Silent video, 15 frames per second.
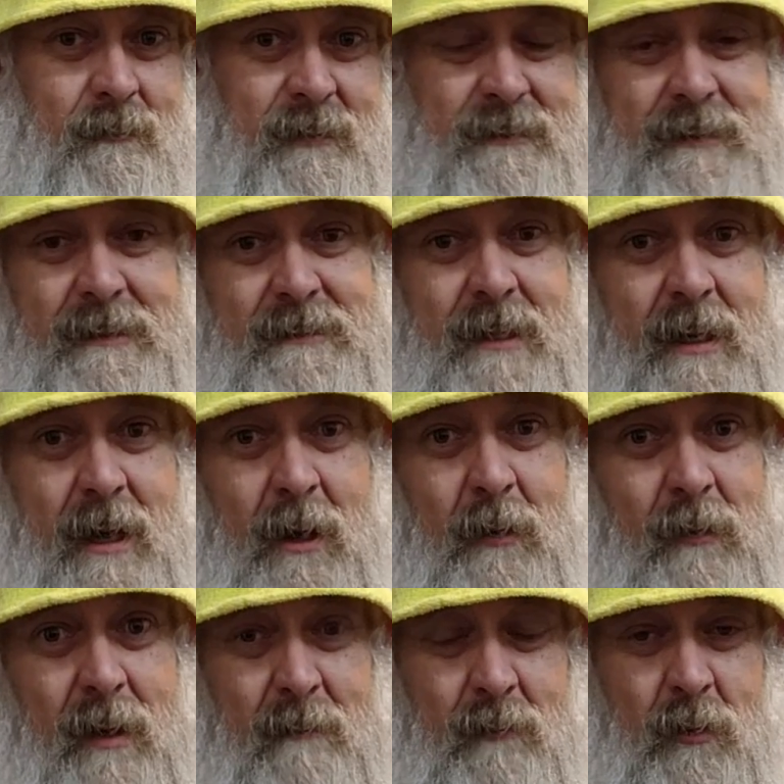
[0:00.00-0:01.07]
this thing's got a
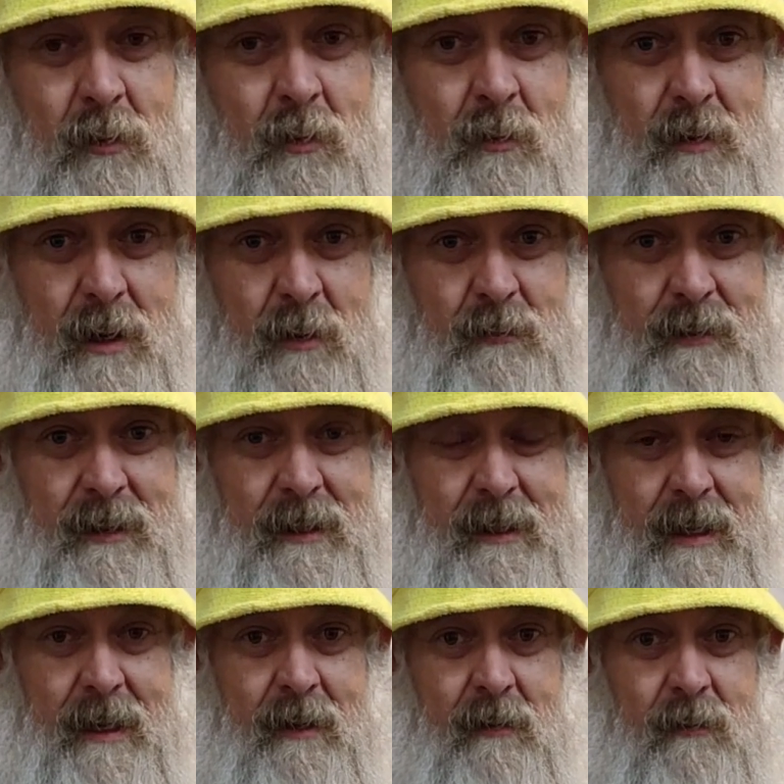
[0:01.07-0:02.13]
whole lot more going on in it
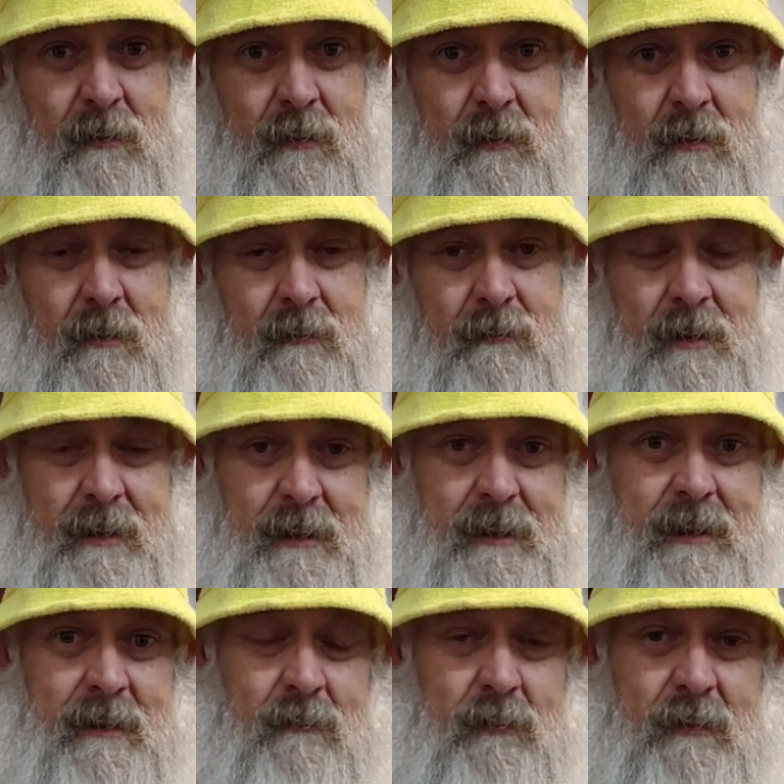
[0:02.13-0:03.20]
now than it
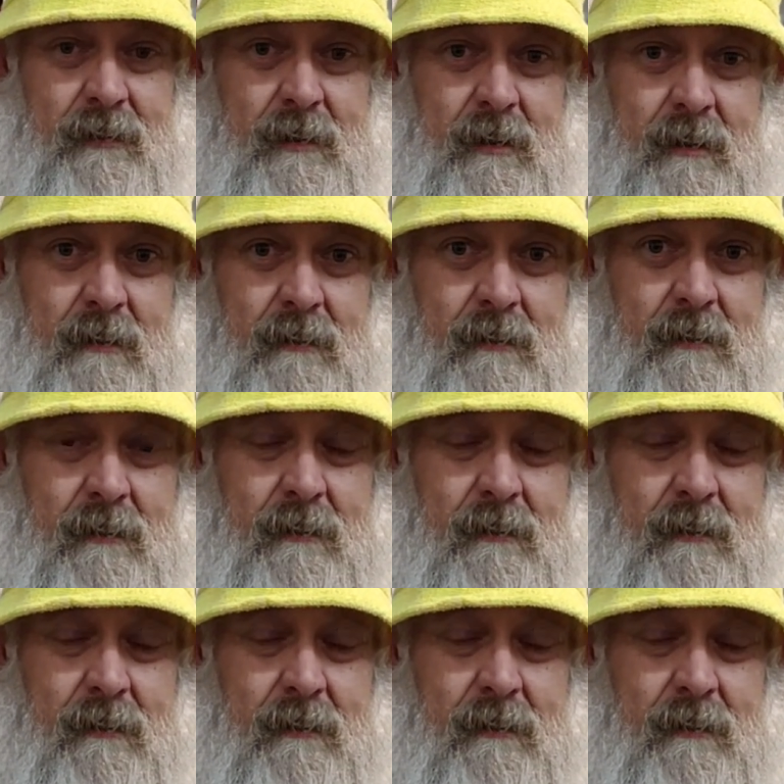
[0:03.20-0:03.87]
did with the